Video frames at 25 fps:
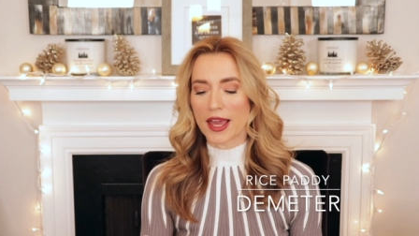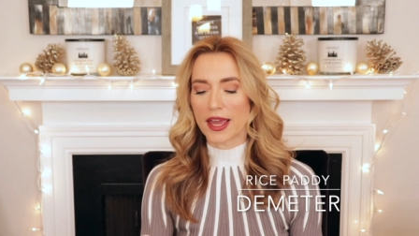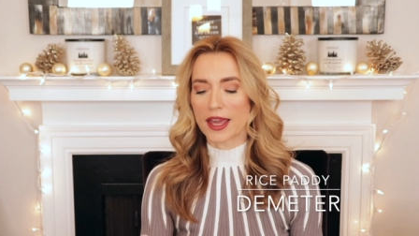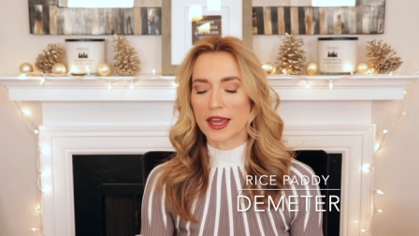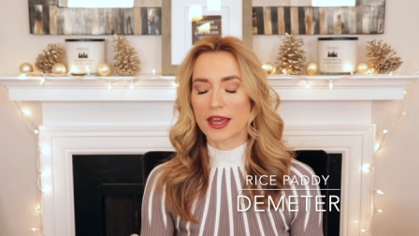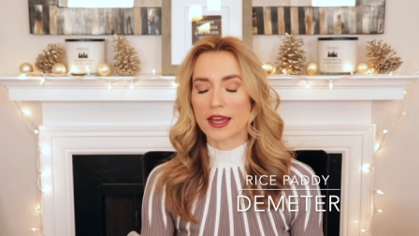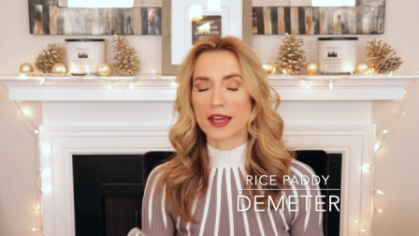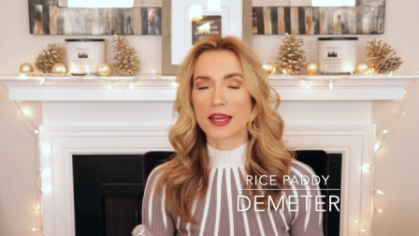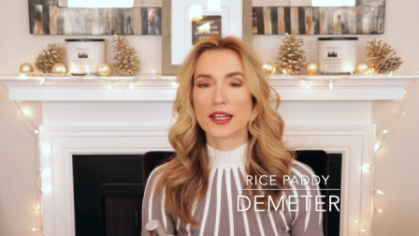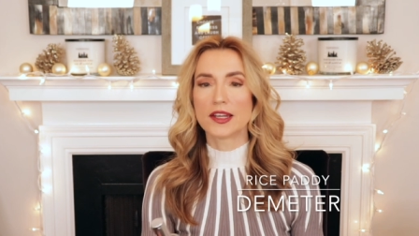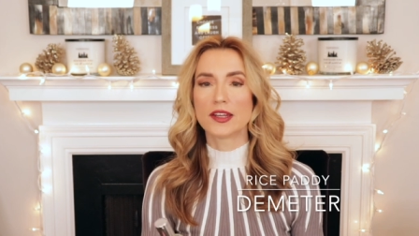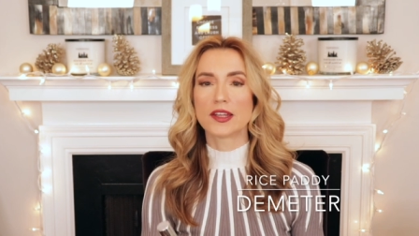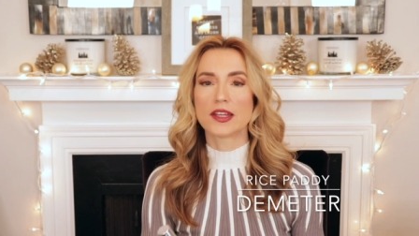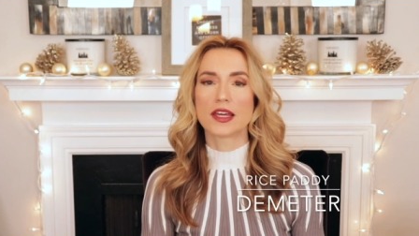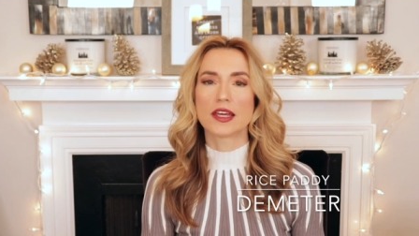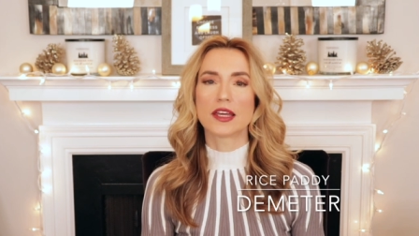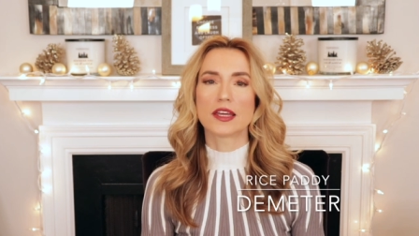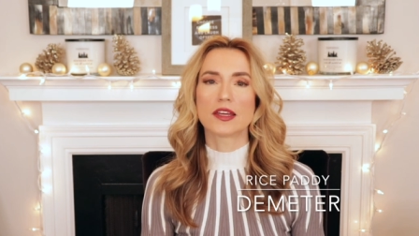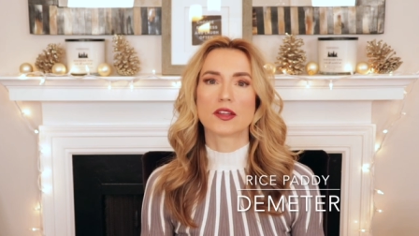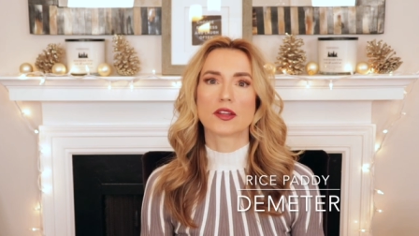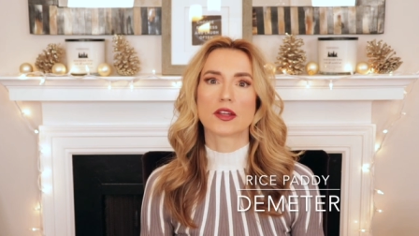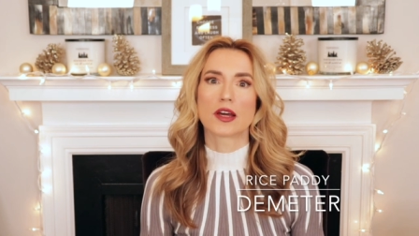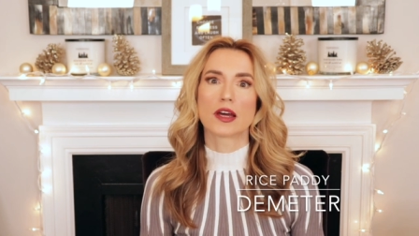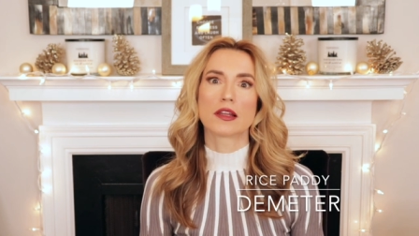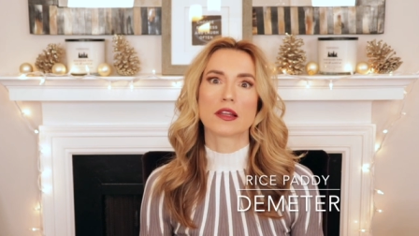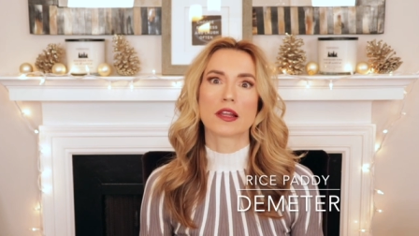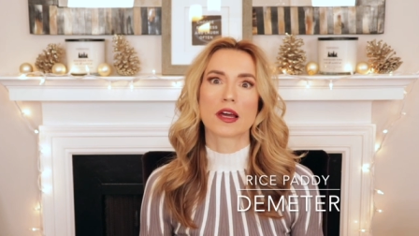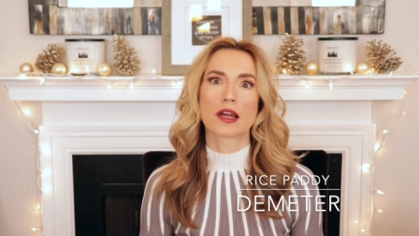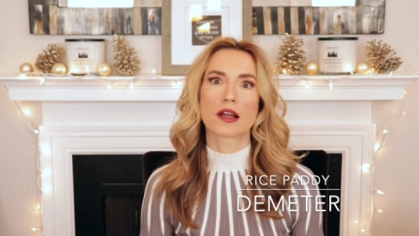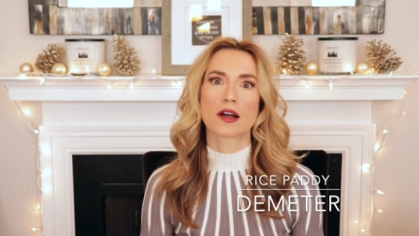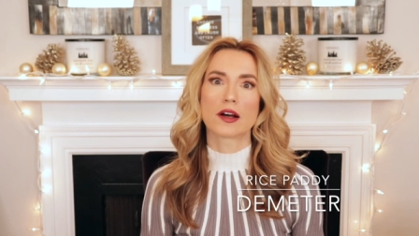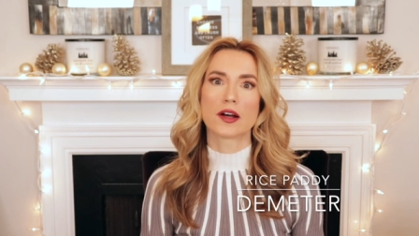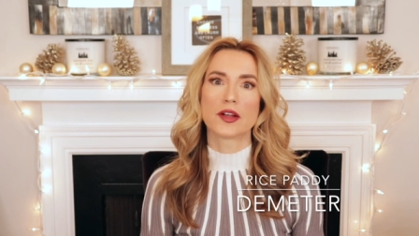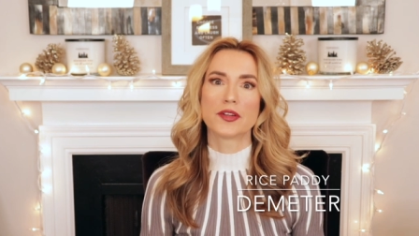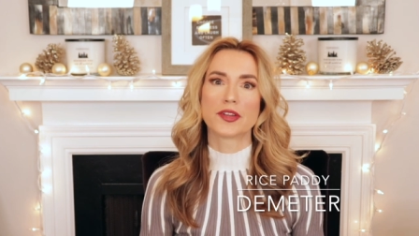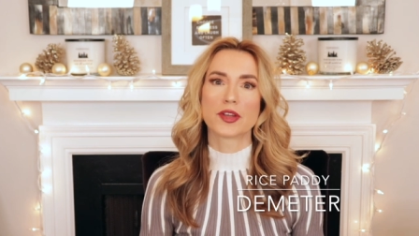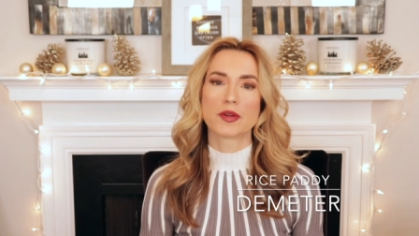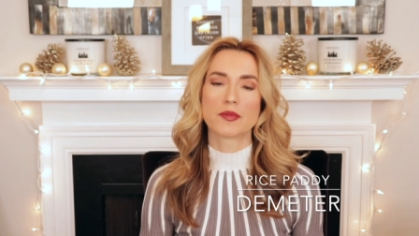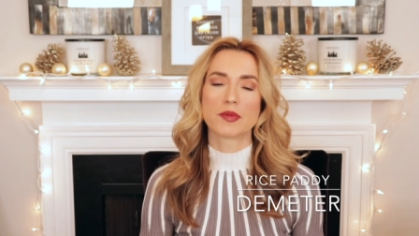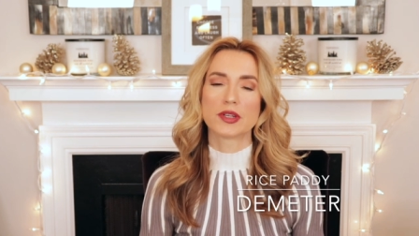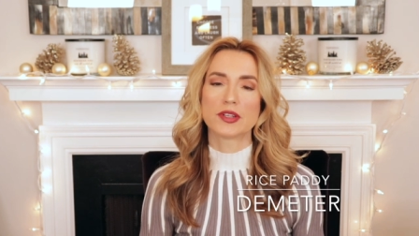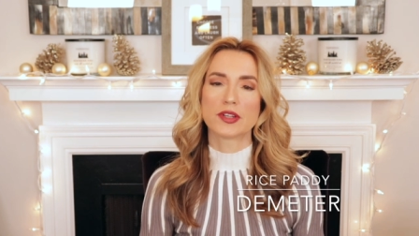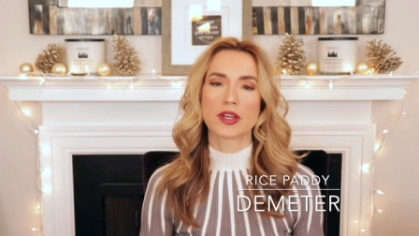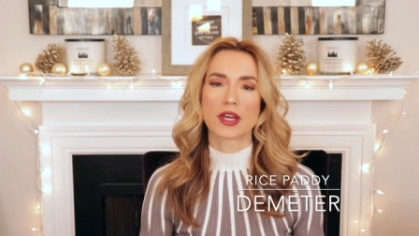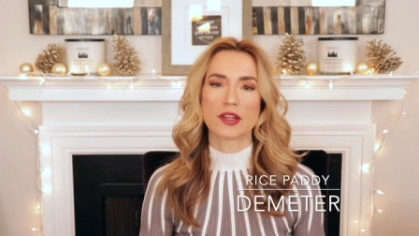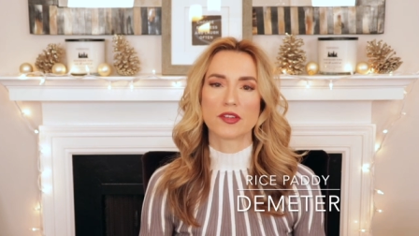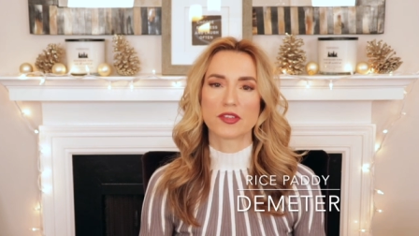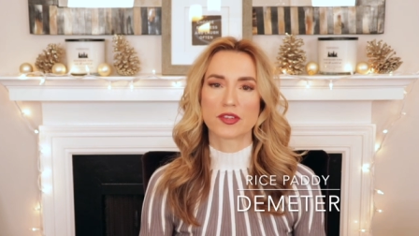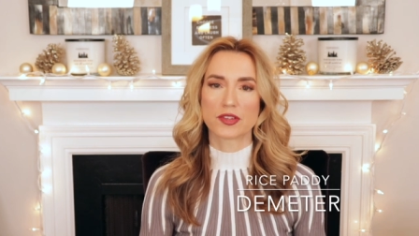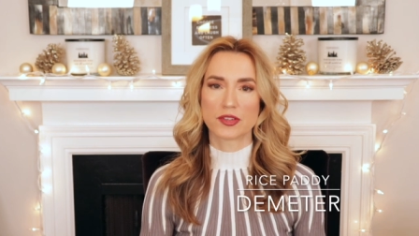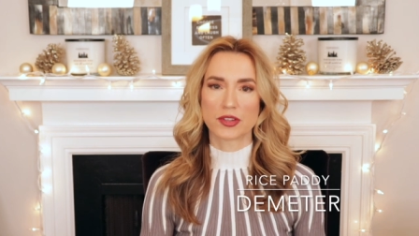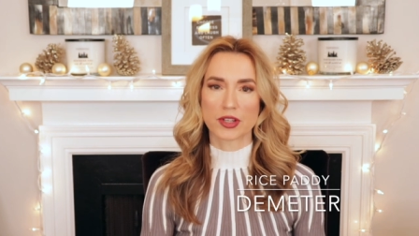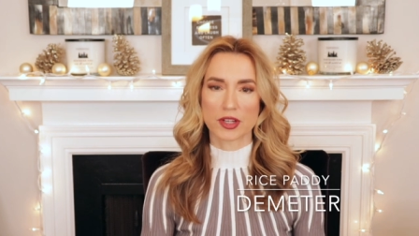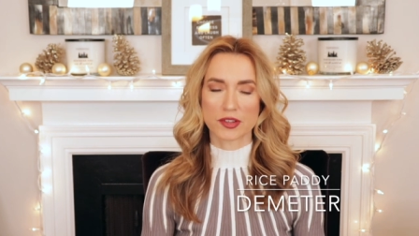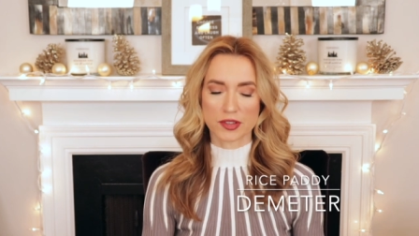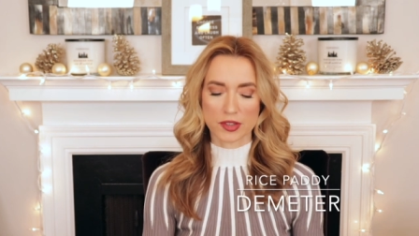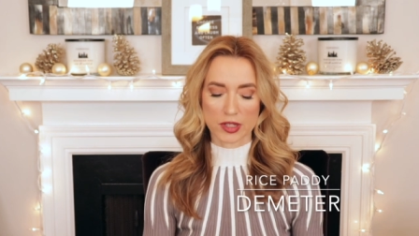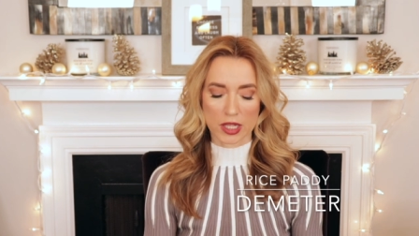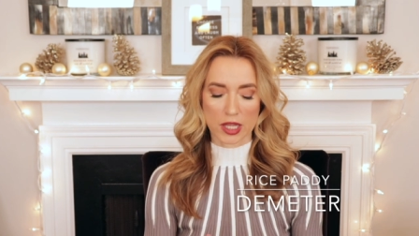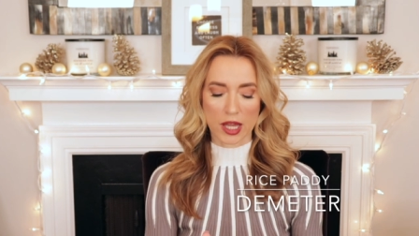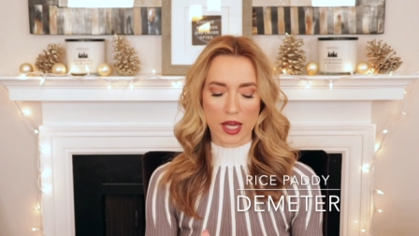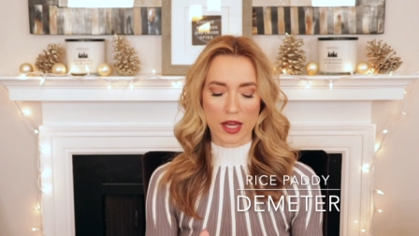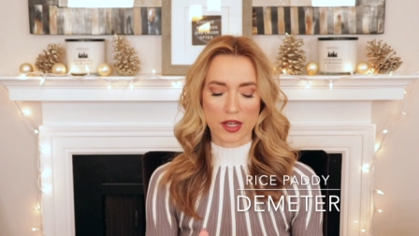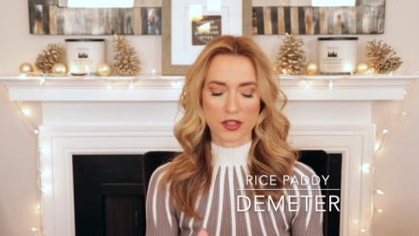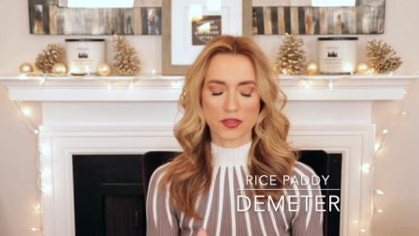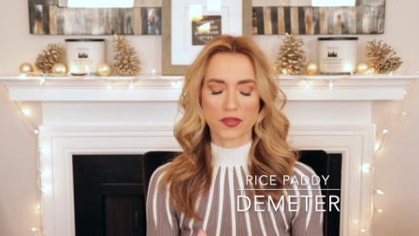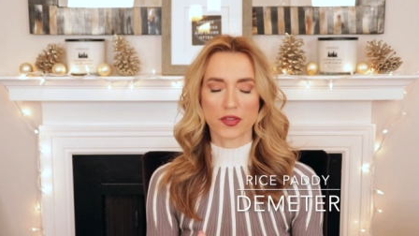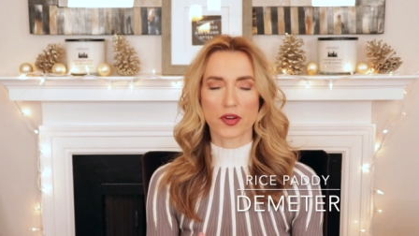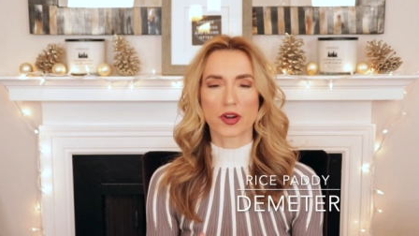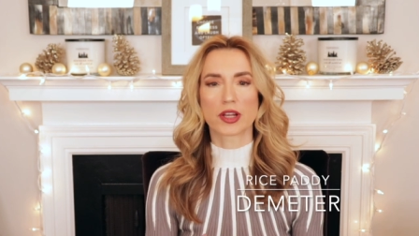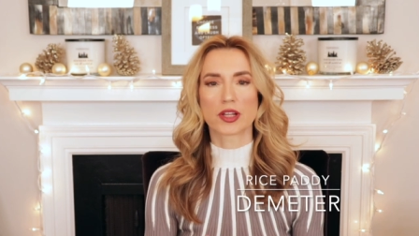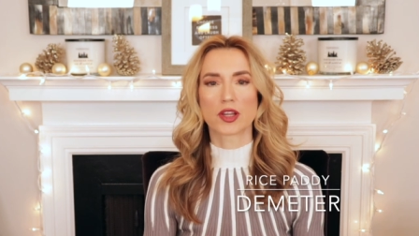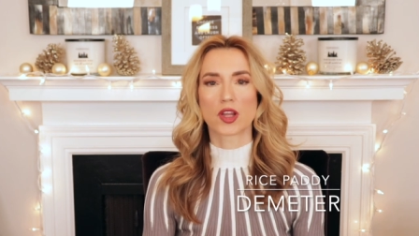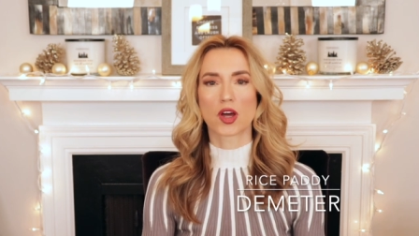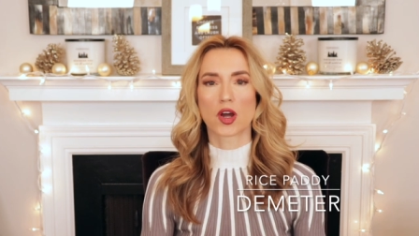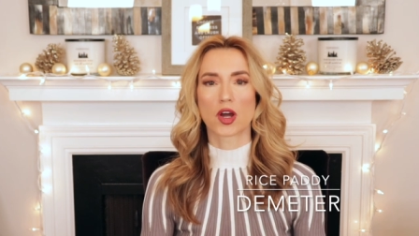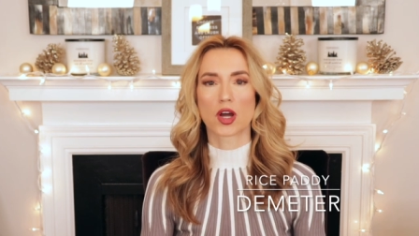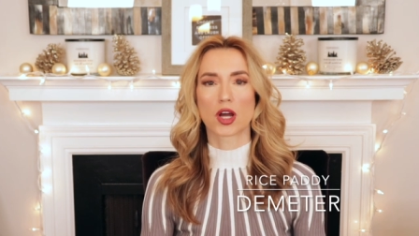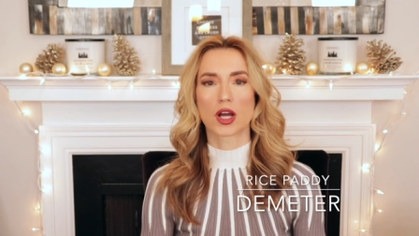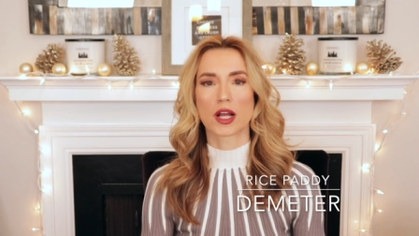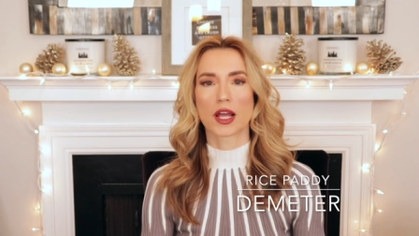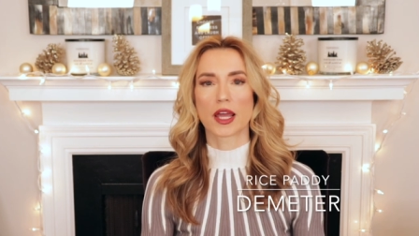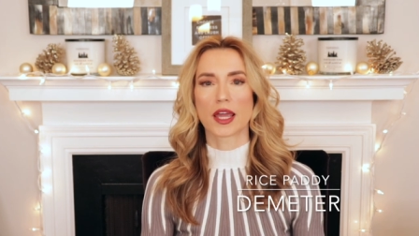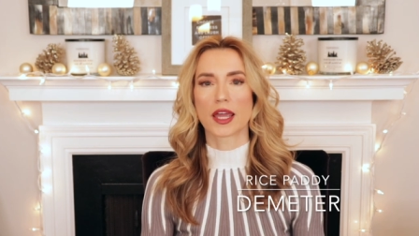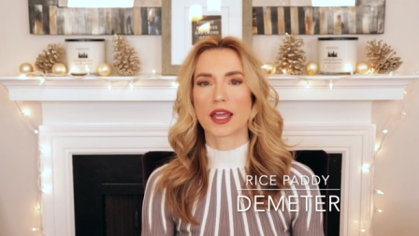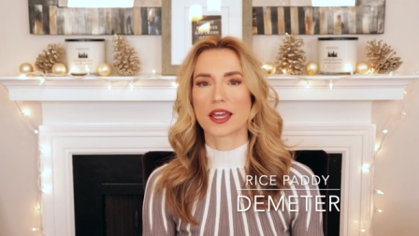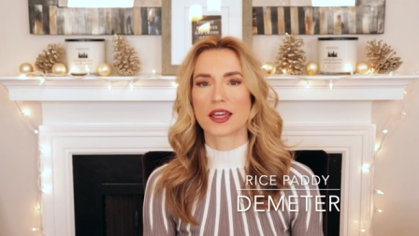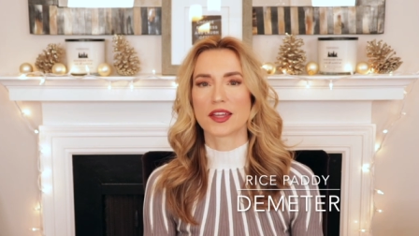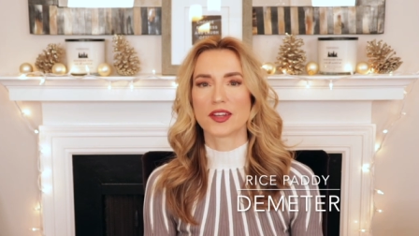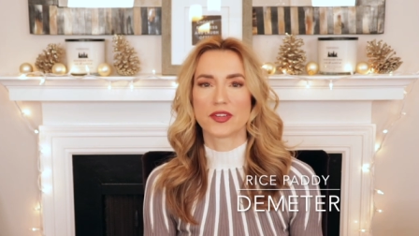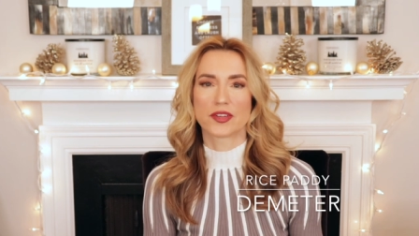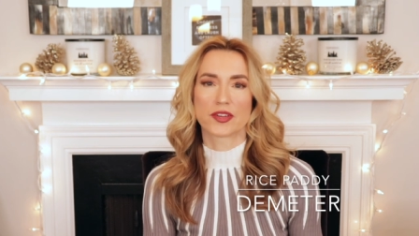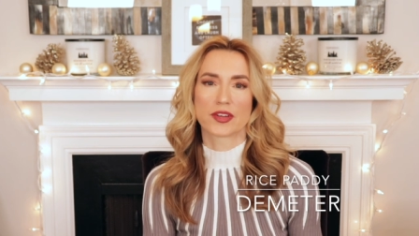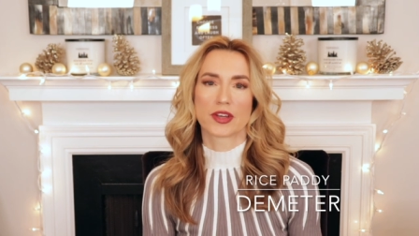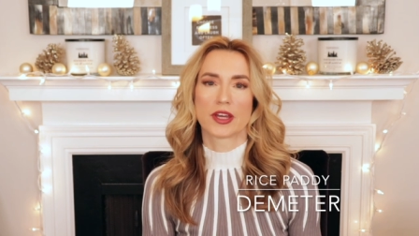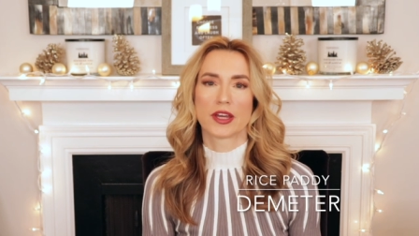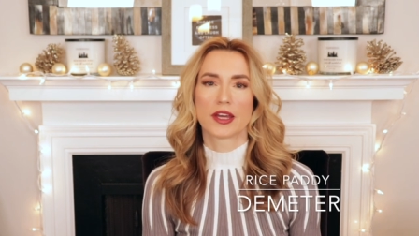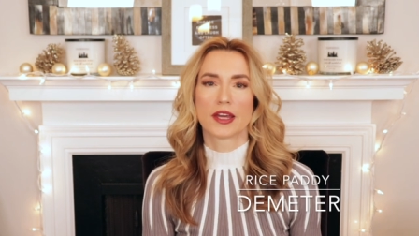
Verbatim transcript: and uh, like all Demeters, doesn't last very long. And